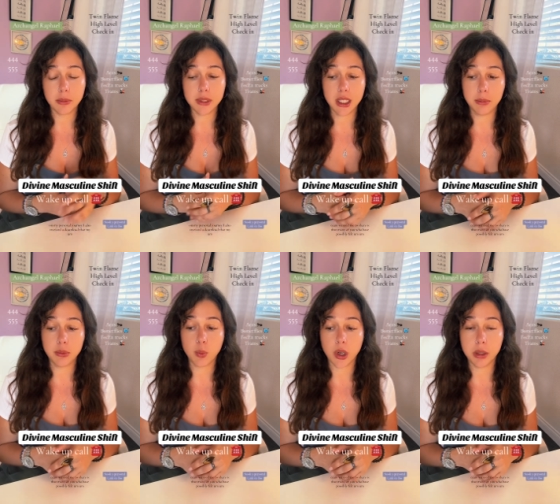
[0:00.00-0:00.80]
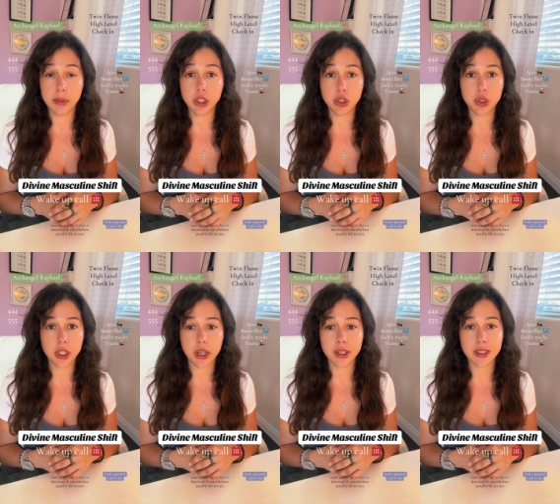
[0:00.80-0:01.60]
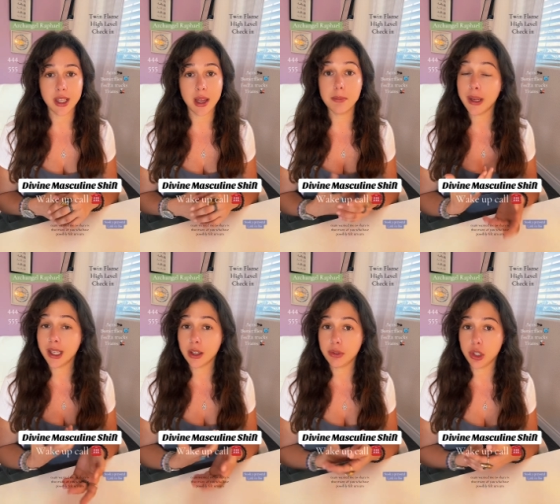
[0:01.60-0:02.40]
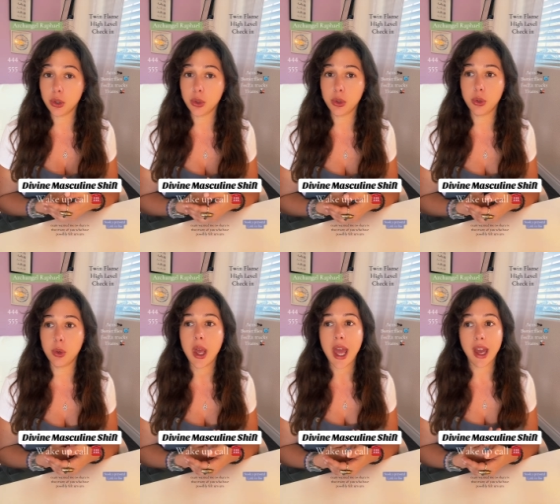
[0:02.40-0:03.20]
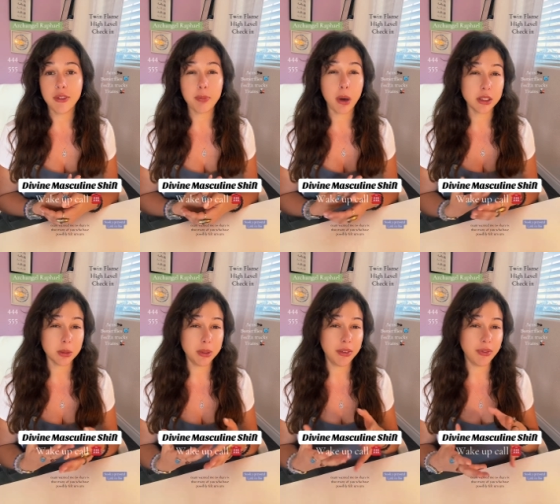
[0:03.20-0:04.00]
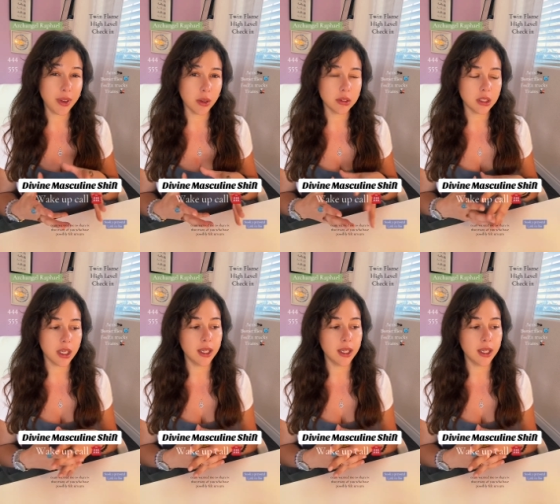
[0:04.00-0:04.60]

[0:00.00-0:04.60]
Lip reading: team wanted me to share, is that many of you who have possibly felt